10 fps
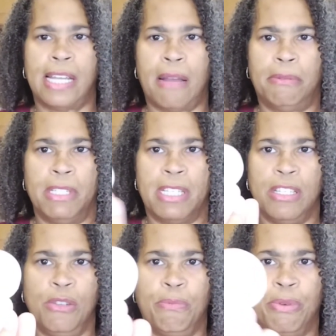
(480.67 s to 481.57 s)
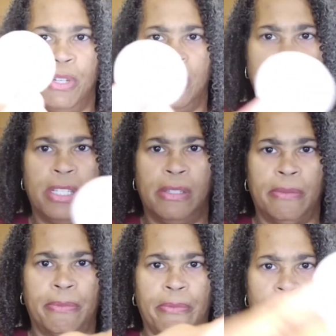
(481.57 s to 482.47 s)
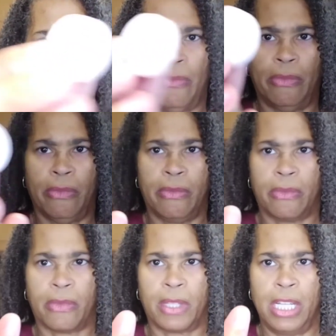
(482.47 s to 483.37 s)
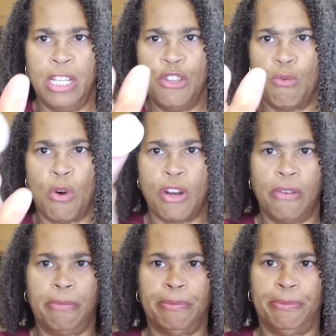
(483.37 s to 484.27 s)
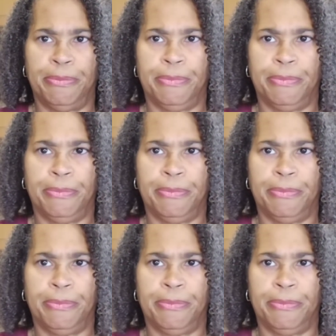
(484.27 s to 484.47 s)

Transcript: tablet that you put in your water.